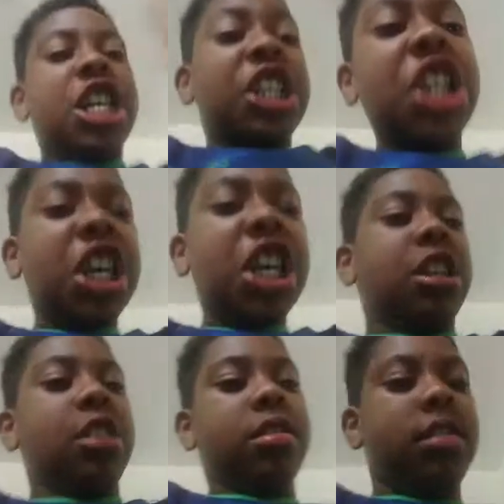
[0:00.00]
Just.
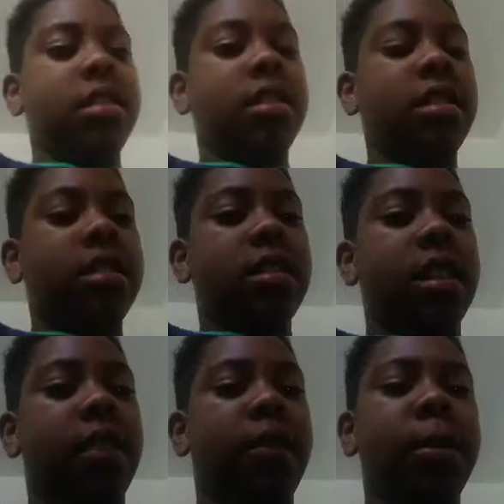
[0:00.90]

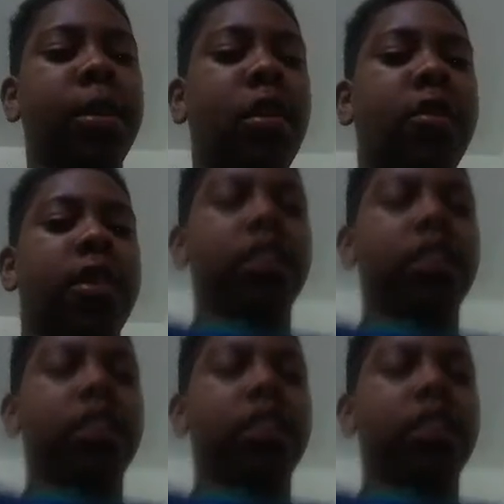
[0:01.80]
It flipped over.